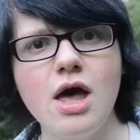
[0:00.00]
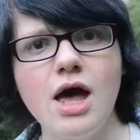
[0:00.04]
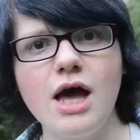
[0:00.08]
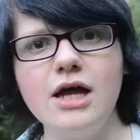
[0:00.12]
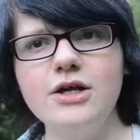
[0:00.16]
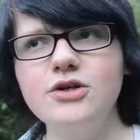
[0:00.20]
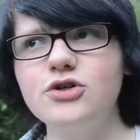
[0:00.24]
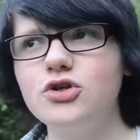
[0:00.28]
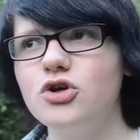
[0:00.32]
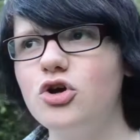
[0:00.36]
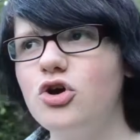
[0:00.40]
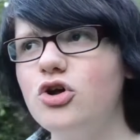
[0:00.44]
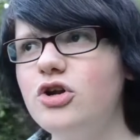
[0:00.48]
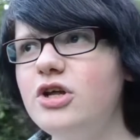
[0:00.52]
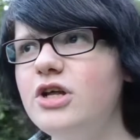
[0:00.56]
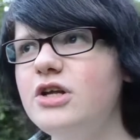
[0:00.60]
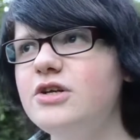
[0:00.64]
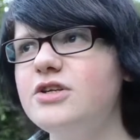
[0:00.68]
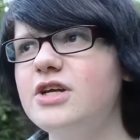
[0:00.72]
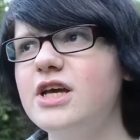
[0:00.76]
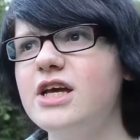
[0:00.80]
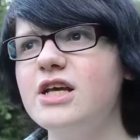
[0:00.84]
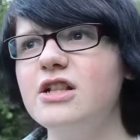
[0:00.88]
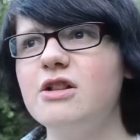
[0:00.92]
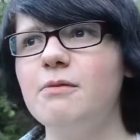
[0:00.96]
And turning
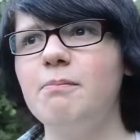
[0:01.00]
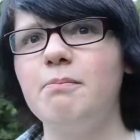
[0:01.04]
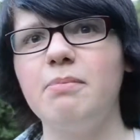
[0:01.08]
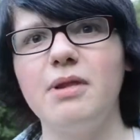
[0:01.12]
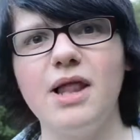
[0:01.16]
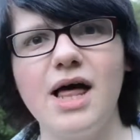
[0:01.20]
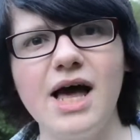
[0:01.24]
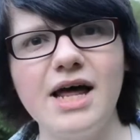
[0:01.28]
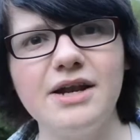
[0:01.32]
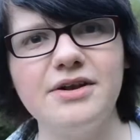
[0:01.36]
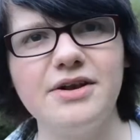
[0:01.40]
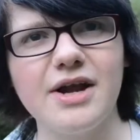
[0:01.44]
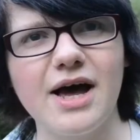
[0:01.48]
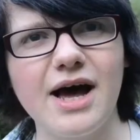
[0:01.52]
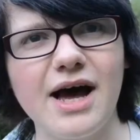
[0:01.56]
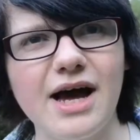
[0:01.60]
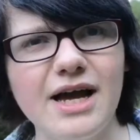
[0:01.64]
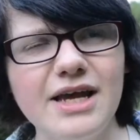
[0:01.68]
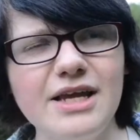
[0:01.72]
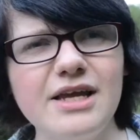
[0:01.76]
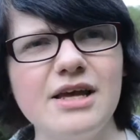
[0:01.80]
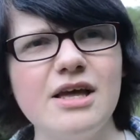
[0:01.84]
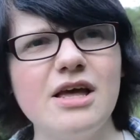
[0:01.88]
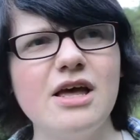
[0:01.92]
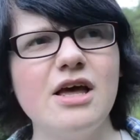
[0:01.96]
and taking the blind
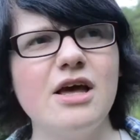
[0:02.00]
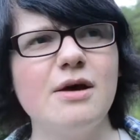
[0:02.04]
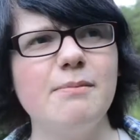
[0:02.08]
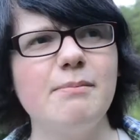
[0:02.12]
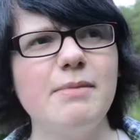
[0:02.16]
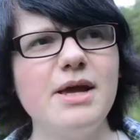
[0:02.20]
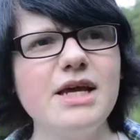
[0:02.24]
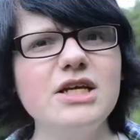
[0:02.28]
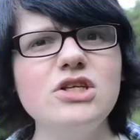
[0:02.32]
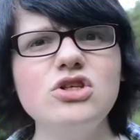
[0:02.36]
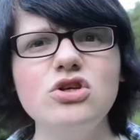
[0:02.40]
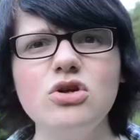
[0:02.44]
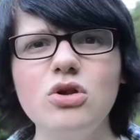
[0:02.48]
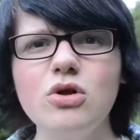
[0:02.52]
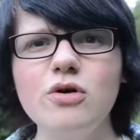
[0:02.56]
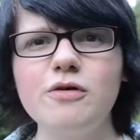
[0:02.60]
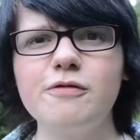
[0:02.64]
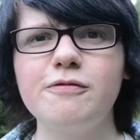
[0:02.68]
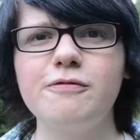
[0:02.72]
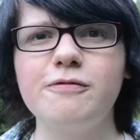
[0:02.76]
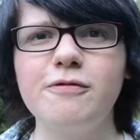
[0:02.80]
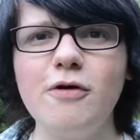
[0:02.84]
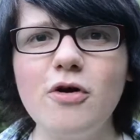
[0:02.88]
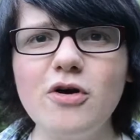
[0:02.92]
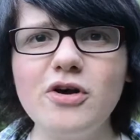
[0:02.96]
eye makes you look
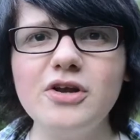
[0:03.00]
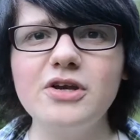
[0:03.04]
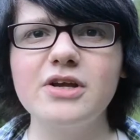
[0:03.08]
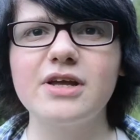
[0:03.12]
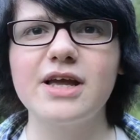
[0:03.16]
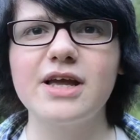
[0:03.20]
fucking